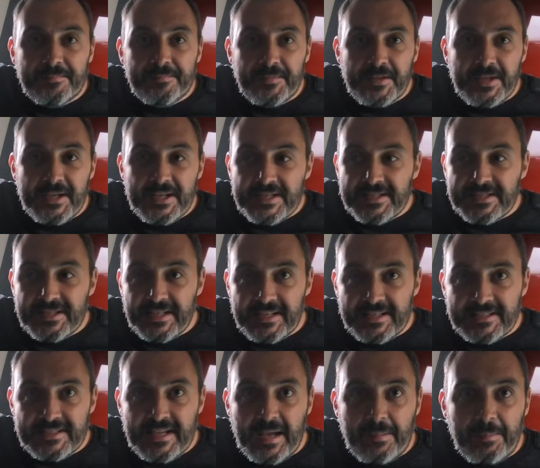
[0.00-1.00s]
These
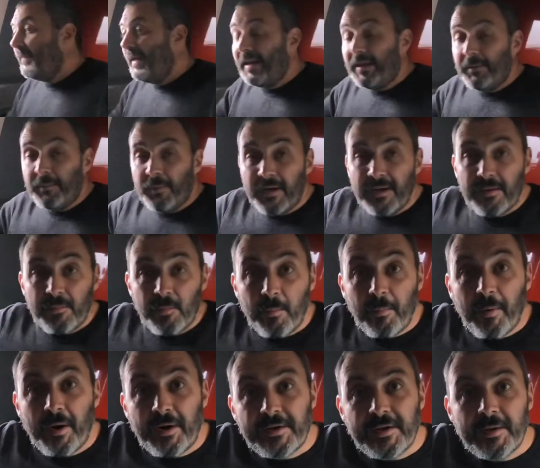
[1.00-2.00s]
things happen. Anyway, we're
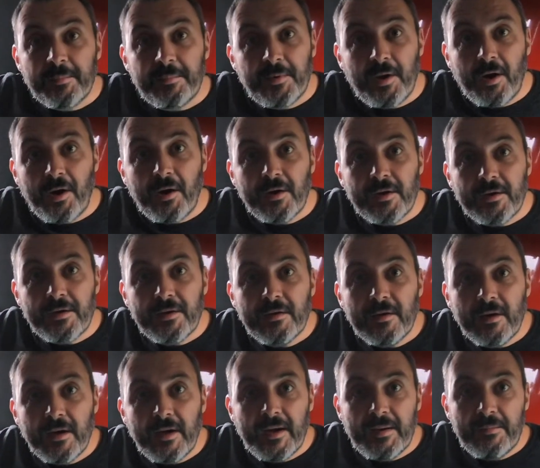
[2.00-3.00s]
parked up now
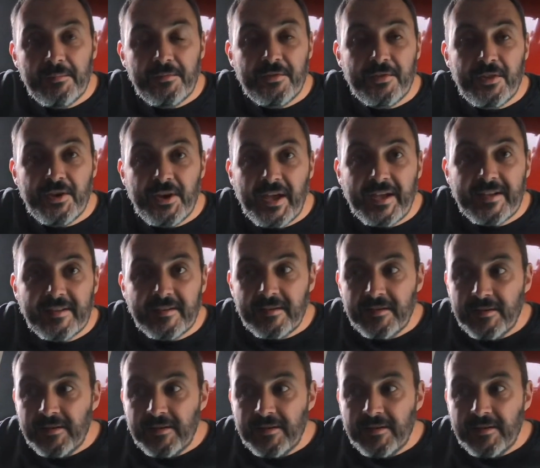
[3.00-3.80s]
for the night.